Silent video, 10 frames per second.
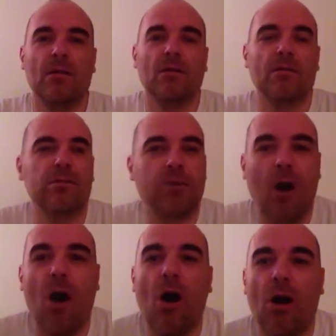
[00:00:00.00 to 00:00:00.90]

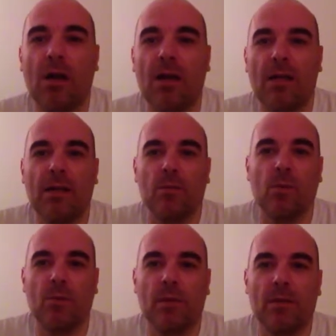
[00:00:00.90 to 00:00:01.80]
hawk, like that
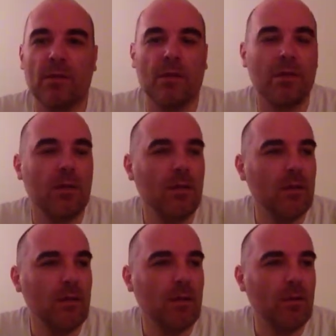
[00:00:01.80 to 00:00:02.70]
woman,
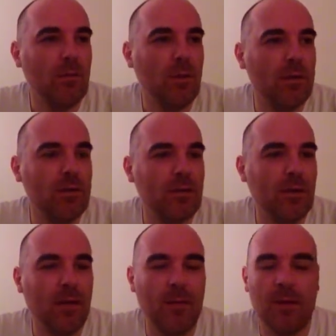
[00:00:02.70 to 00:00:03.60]
what is her
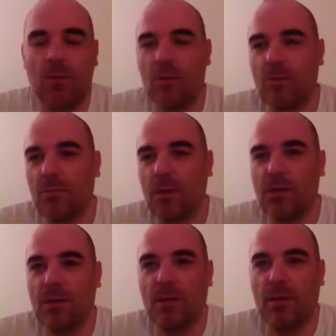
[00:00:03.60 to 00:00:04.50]
name, I don't want to
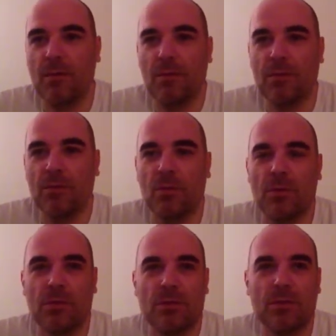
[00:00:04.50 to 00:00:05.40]
mention her name, she
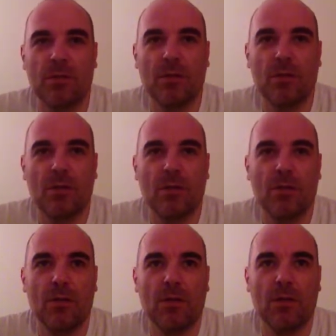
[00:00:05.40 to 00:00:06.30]
was
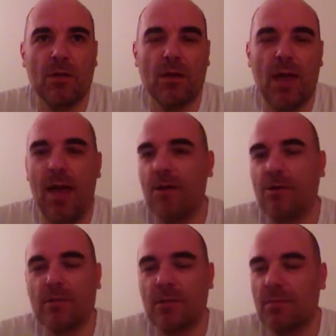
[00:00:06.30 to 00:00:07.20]
Heather
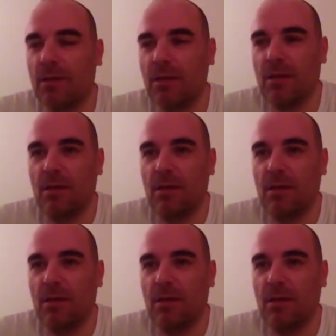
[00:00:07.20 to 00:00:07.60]
or something.